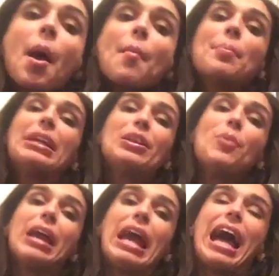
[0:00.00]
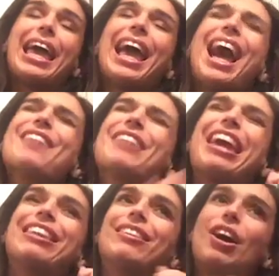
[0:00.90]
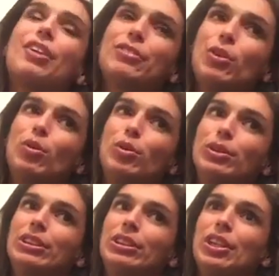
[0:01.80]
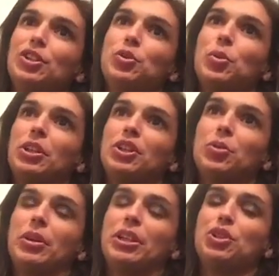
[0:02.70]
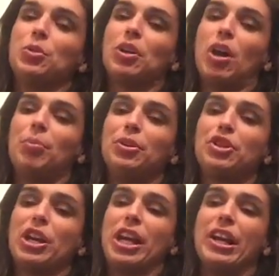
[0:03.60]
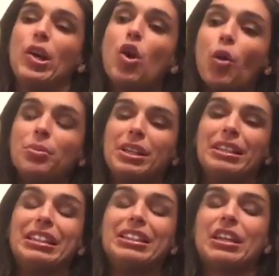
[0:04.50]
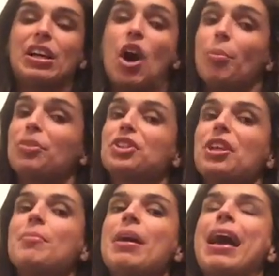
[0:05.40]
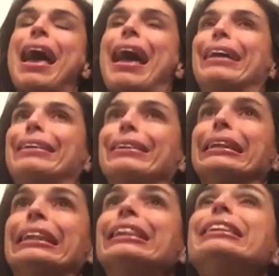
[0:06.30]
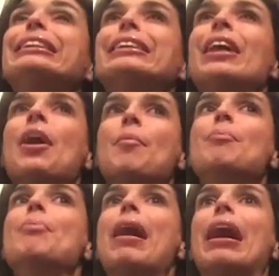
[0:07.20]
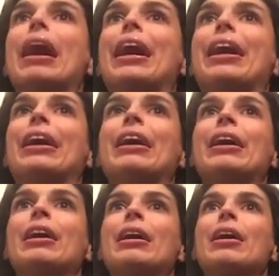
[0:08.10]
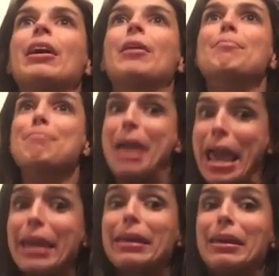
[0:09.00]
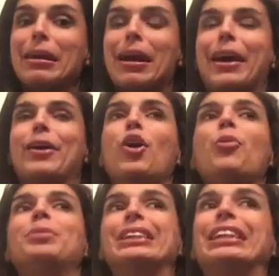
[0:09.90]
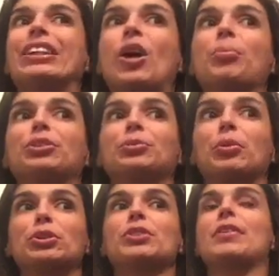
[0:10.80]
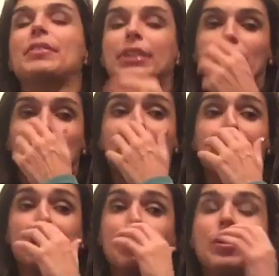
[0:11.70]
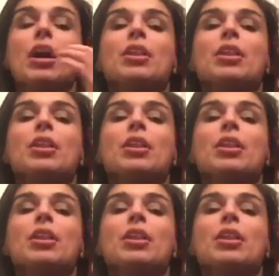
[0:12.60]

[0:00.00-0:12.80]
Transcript: But anyway, I have a lot of goals in 2020 to accomplish, and I hope to at least accomplish them at least by May. I hope to accomplish most of everything I want to do.